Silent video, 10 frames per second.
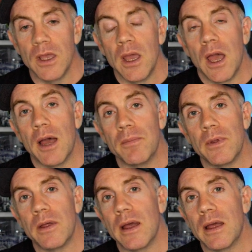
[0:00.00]
Um,
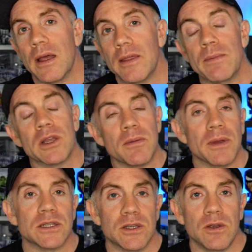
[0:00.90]
then we come
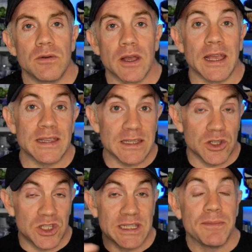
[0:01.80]
back to, okay, that's a
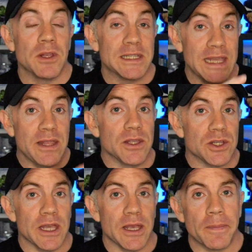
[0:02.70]
stimulus in the
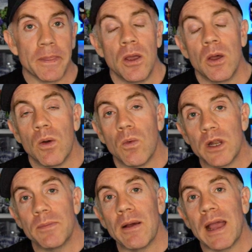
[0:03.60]
gym. What
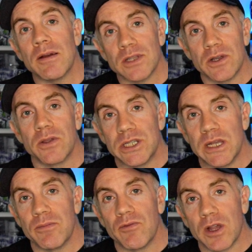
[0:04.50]
about outside the
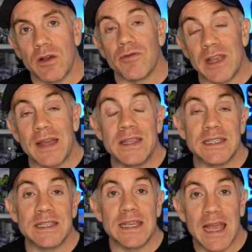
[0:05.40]
gym recovery? And this
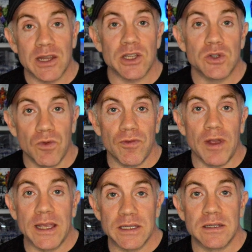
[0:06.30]
is the actual
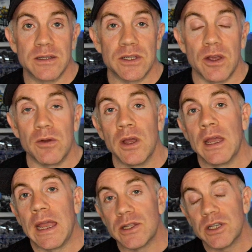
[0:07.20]
rest. So
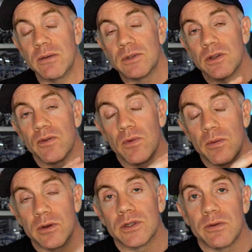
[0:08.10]
in terms of what
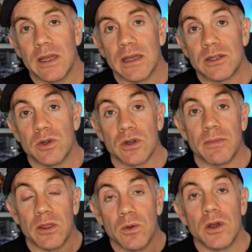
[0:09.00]
we were doing, talking
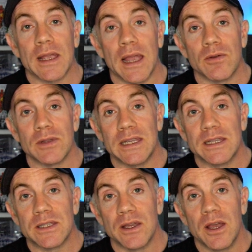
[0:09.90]
about the workouts,
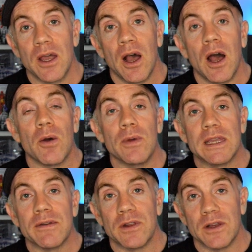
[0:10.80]
is that are we
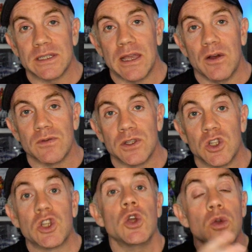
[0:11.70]
giving ourselves
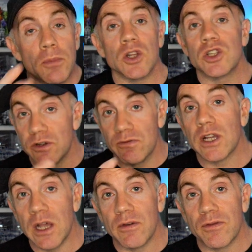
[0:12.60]
too much to
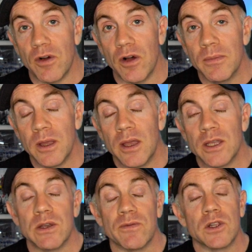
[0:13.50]
recover from?
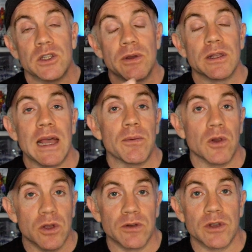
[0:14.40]
So if we're doing that, we're
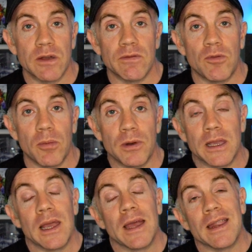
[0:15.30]
not going to recover properly.
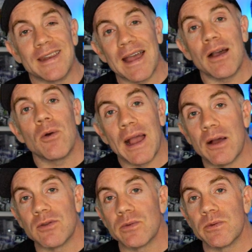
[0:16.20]
Now,
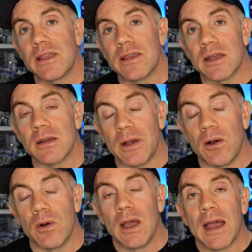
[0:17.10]
how do we think
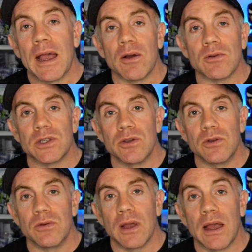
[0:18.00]
about how
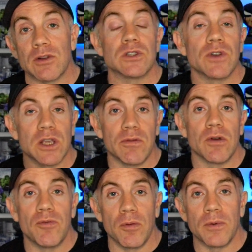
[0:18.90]
to, how to recover
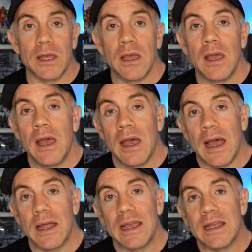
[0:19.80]
properly?
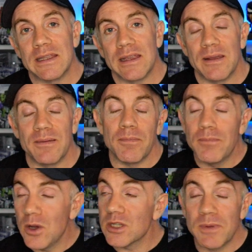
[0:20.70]
And it,
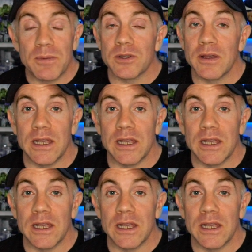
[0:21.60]
most people don't get